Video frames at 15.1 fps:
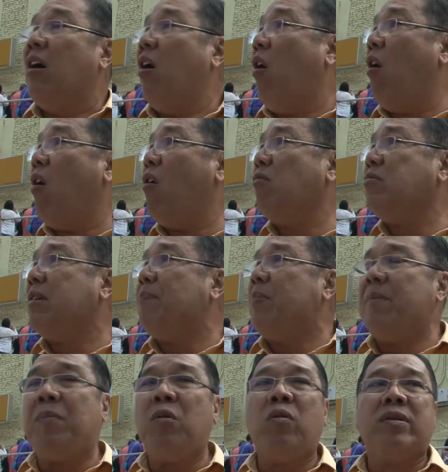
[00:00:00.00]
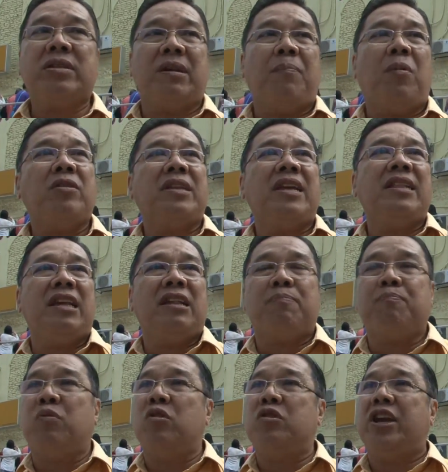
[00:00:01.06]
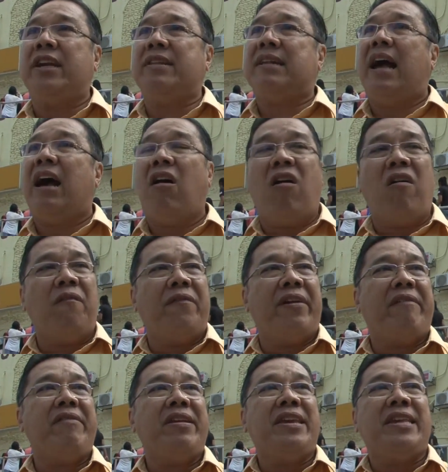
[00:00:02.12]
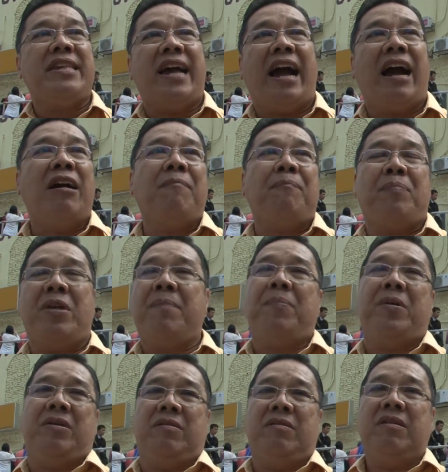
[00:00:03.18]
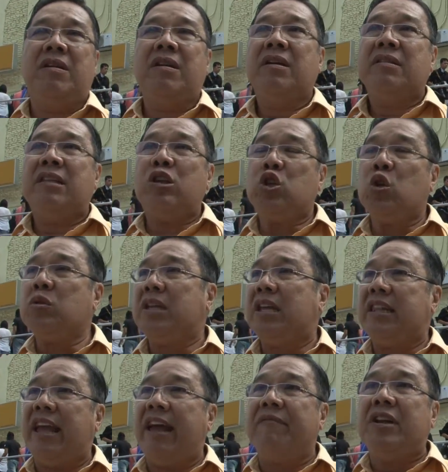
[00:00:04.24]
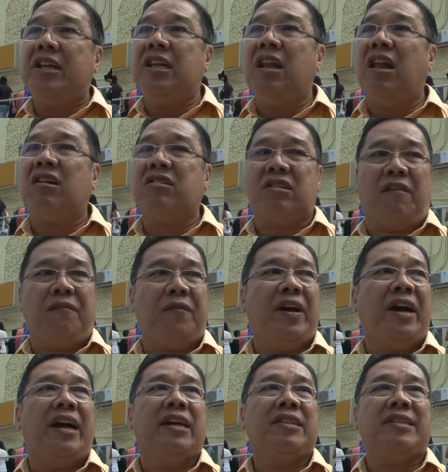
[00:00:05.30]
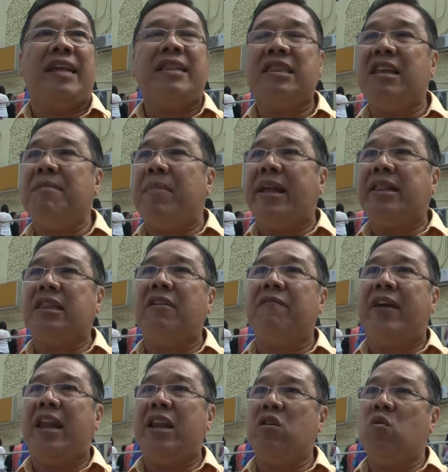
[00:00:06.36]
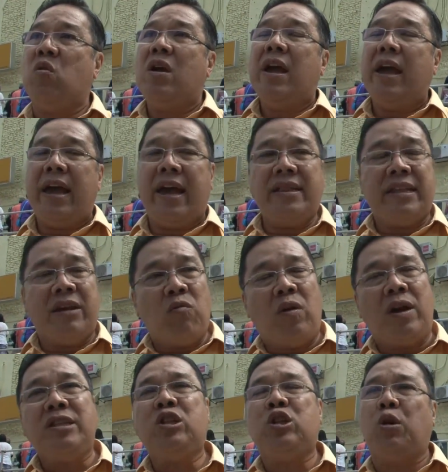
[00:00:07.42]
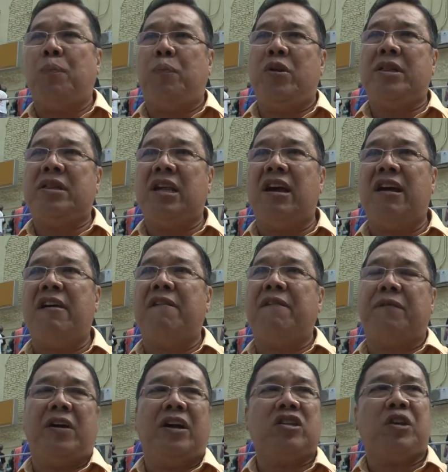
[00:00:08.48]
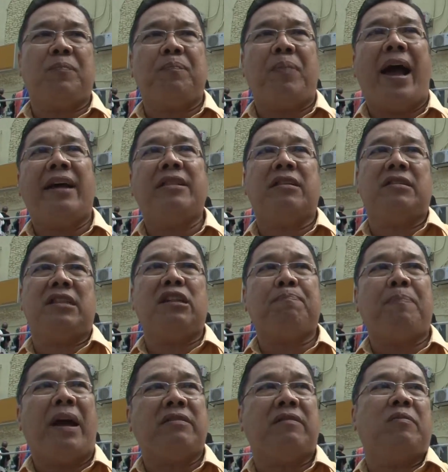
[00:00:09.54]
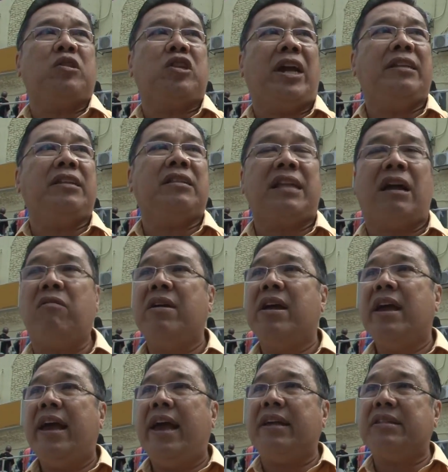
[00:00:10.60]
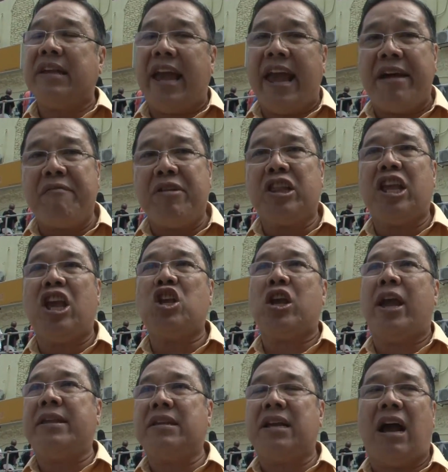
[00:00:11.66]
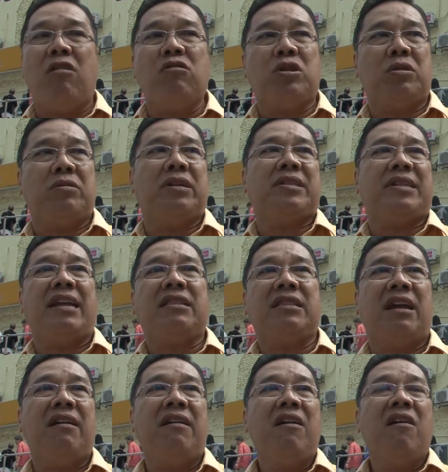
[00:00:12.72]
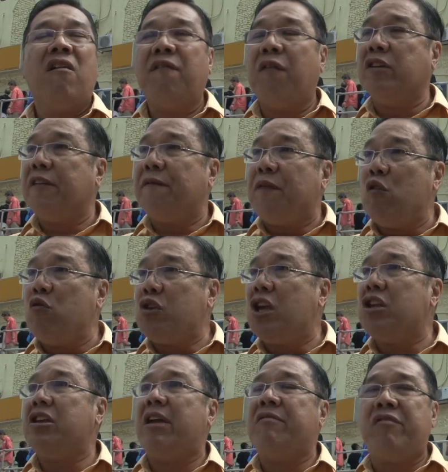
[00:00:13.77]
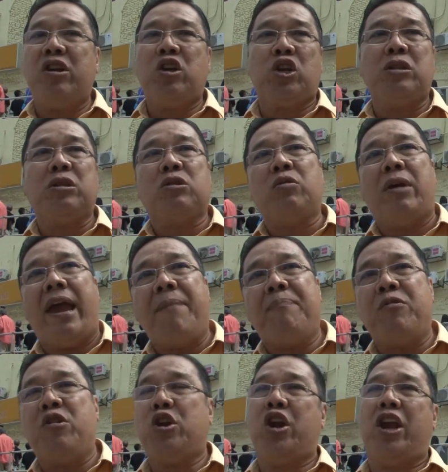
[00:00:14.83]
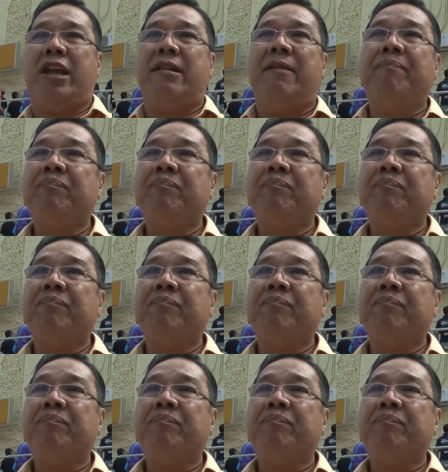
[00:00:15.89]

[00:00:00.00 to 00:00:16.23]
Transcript: all the people who are supporting these projects are all very young people. That shows that they have a lot of uh, sentimental value and they want to preserve uh, part, this part of Chinatown as a heritage and cultural center for the future generations to appreciate?